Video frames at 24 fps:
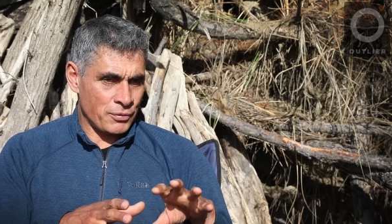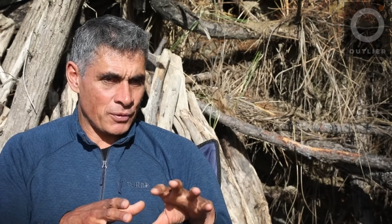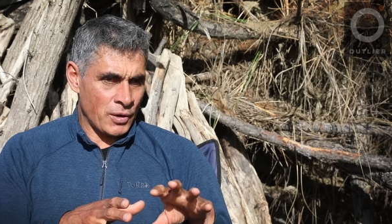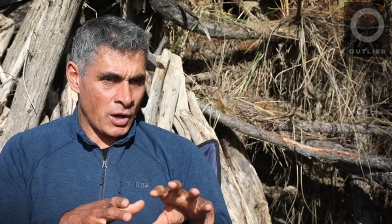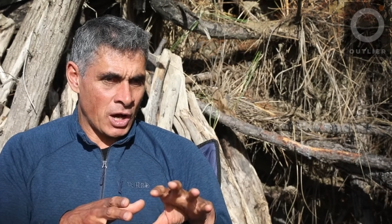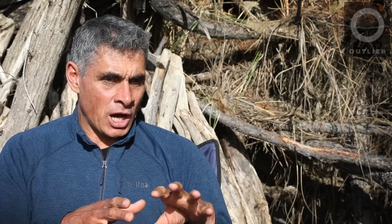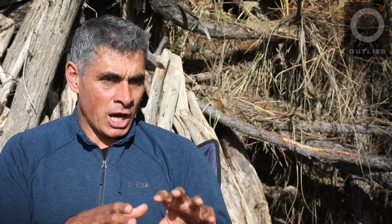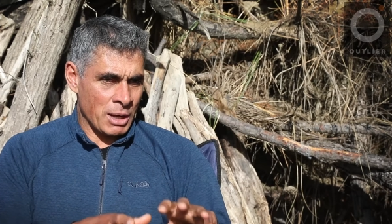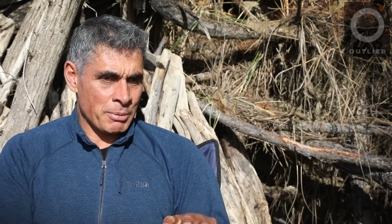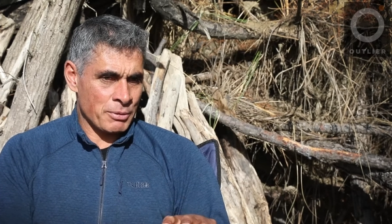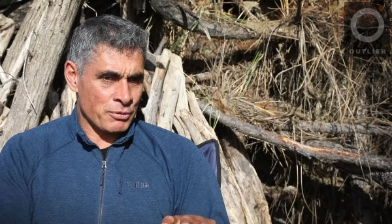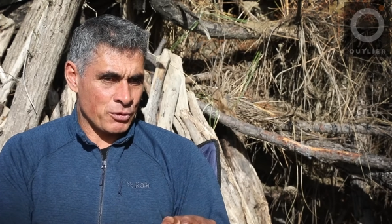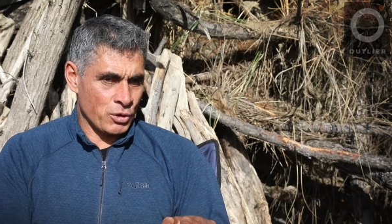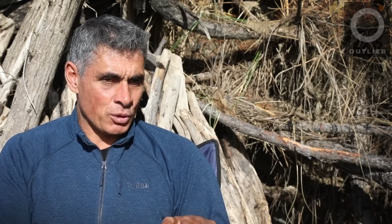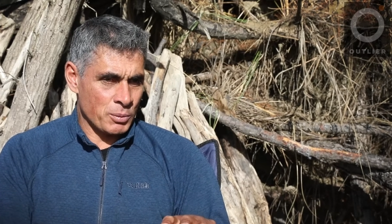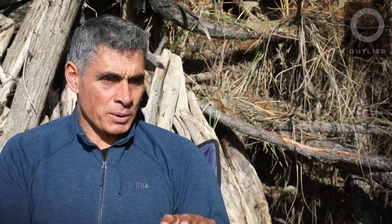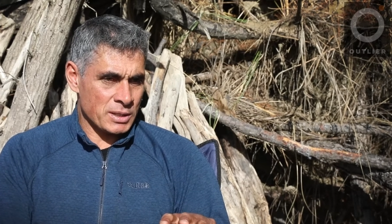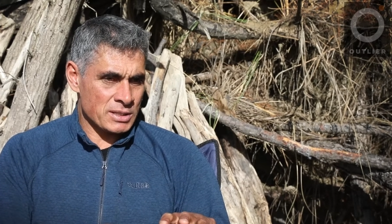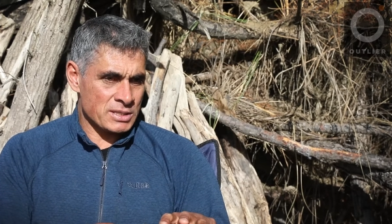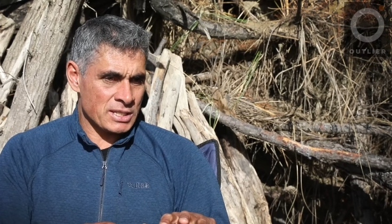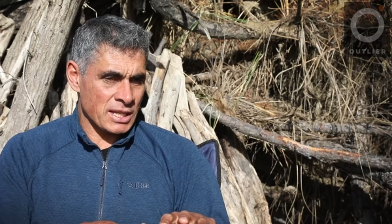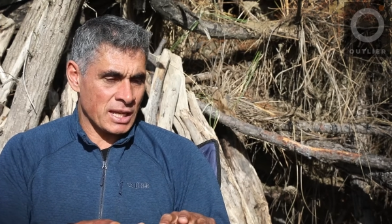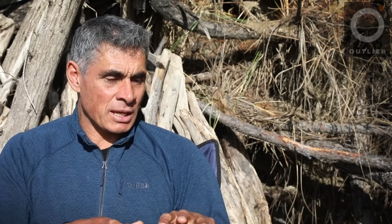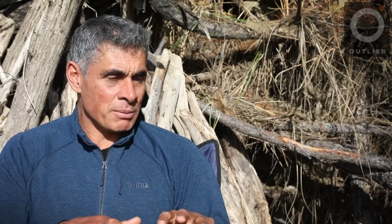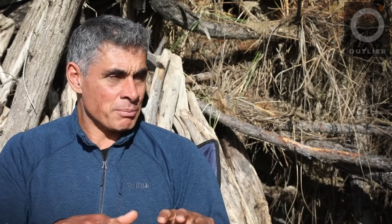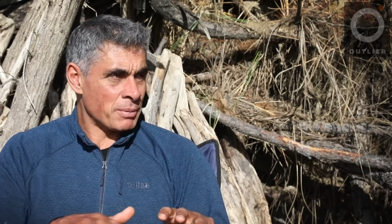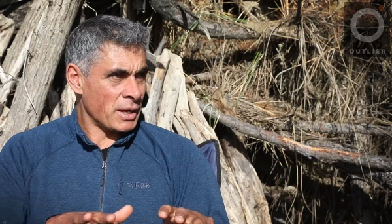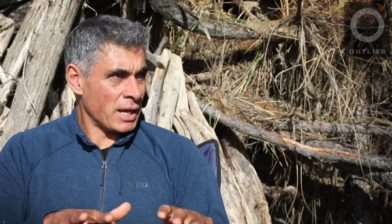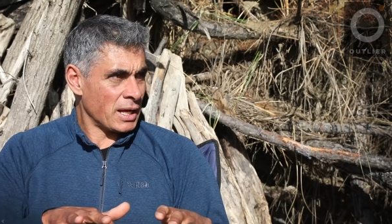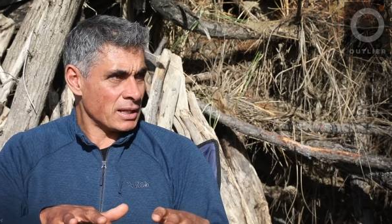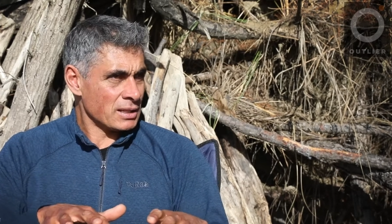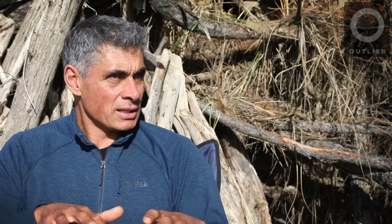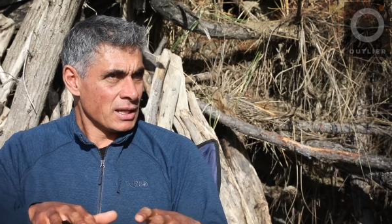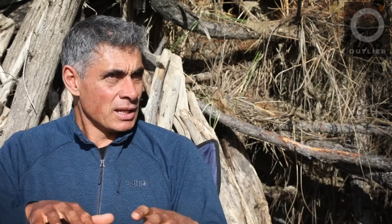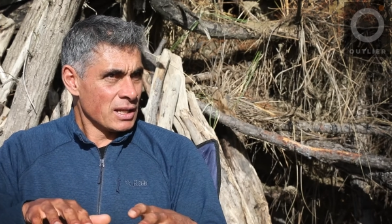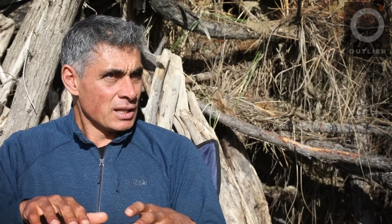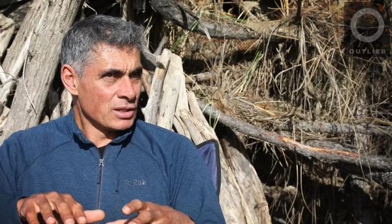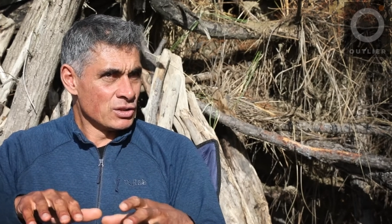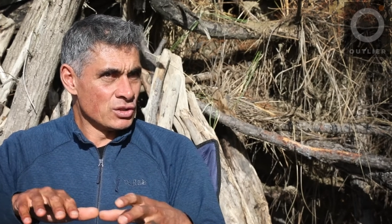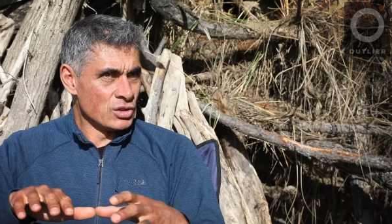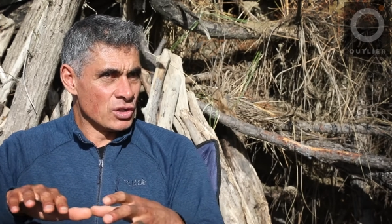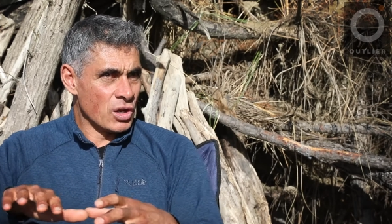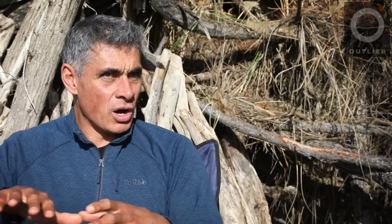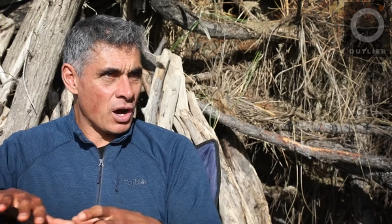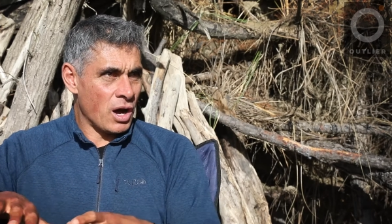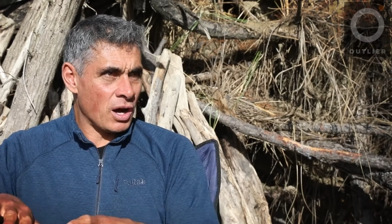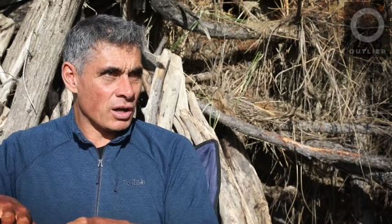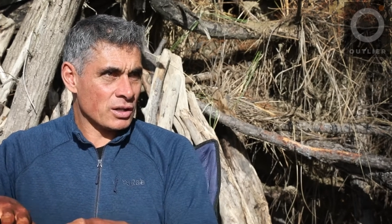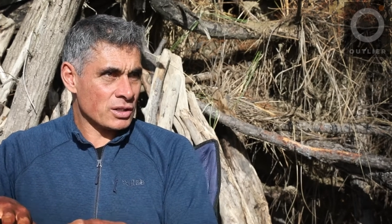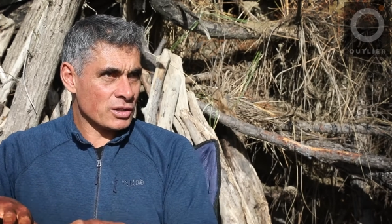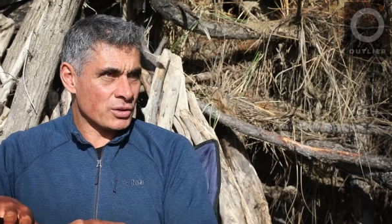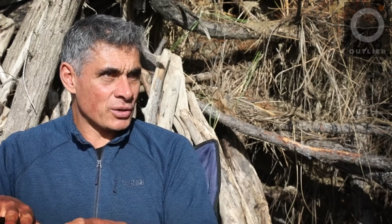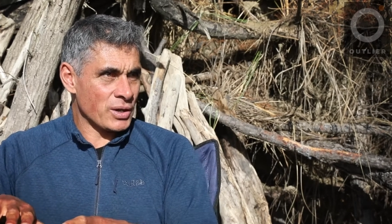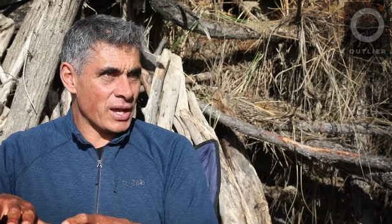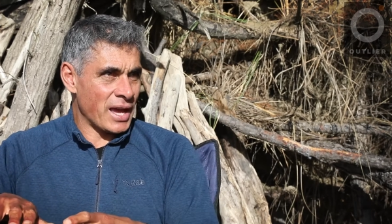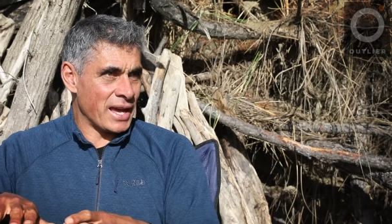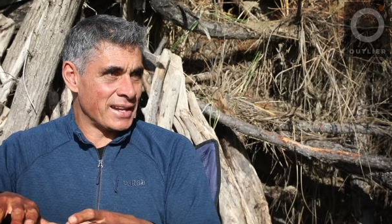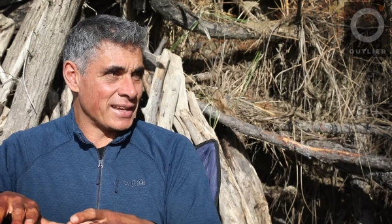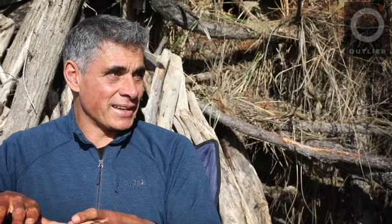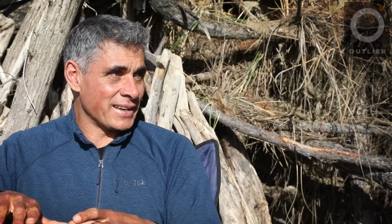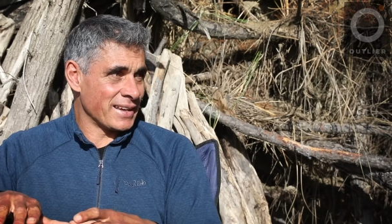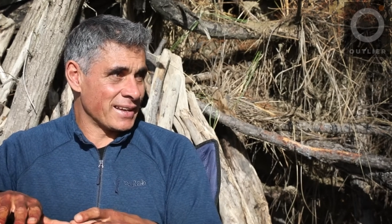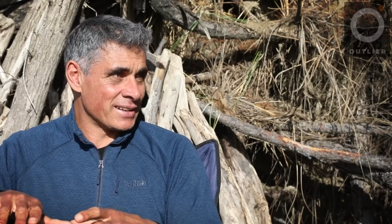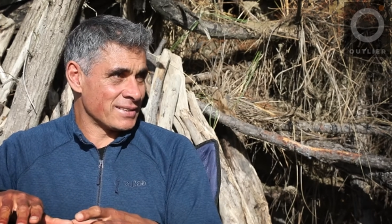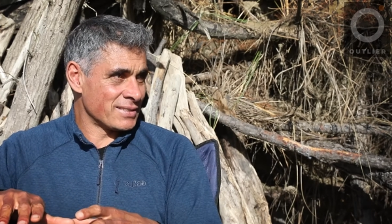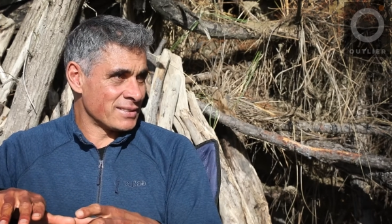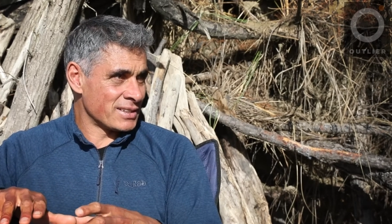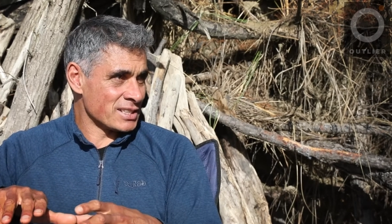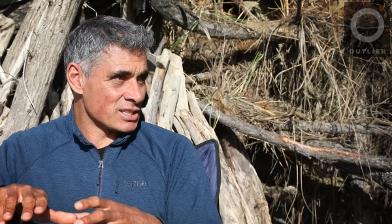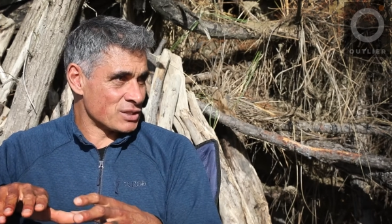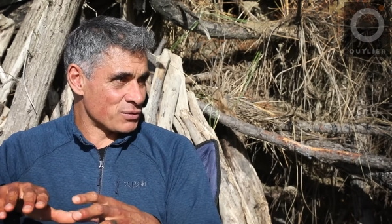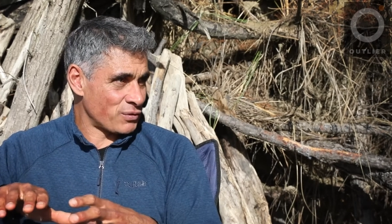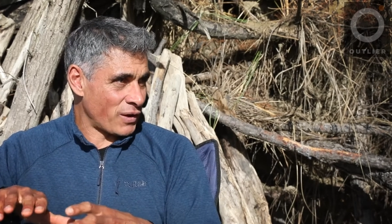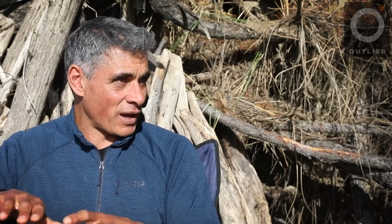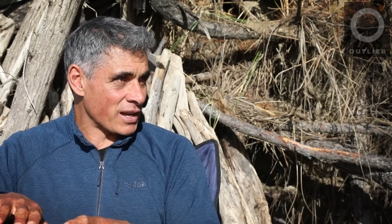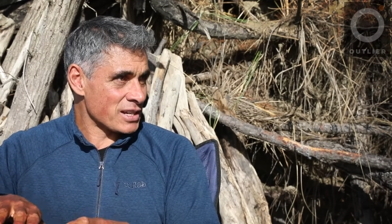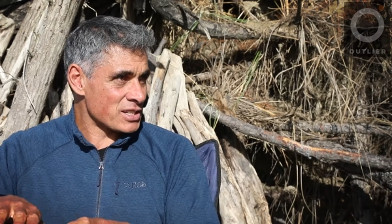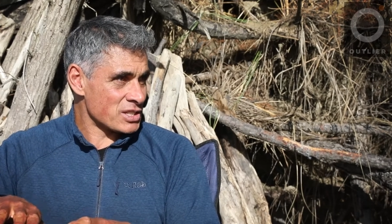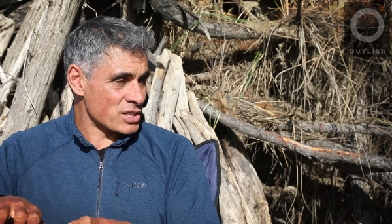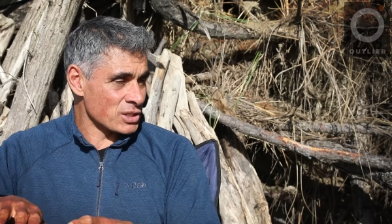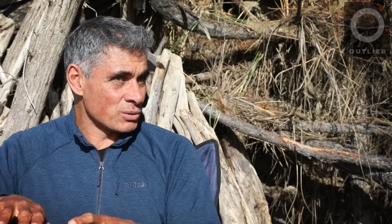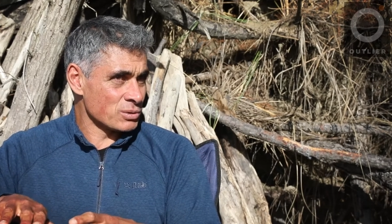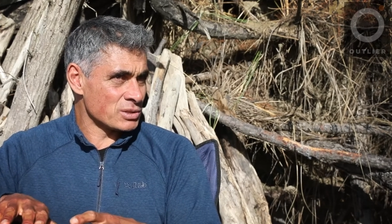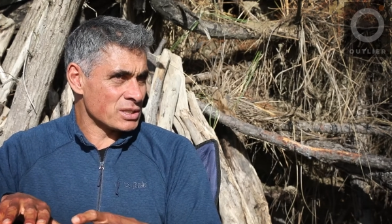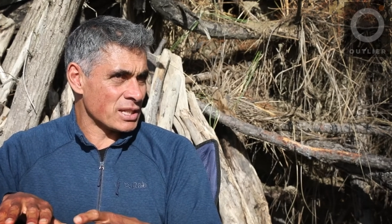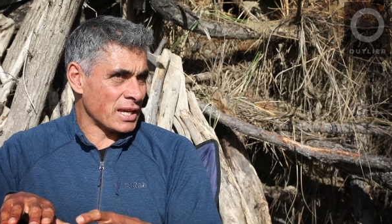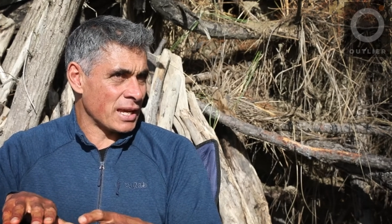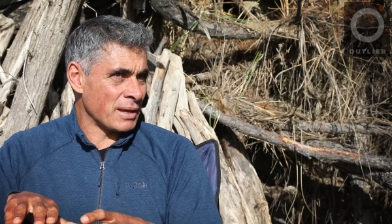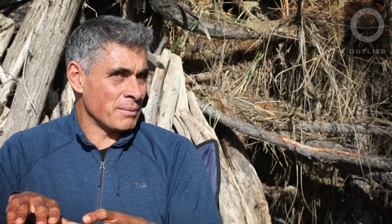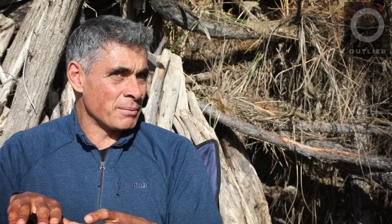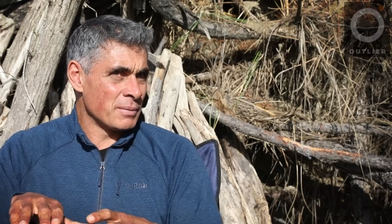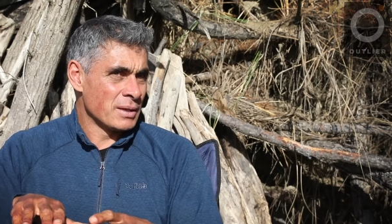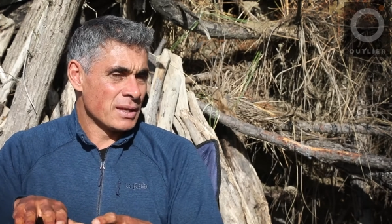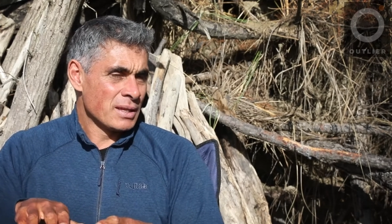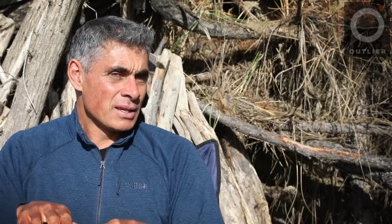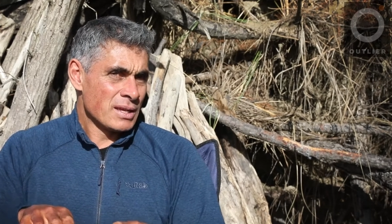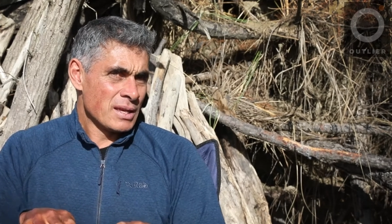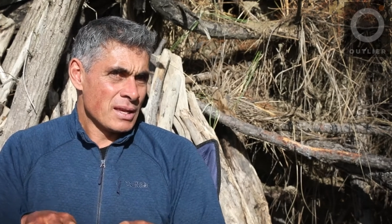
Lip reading: a high-performing team, but not creating a dysfunctional team.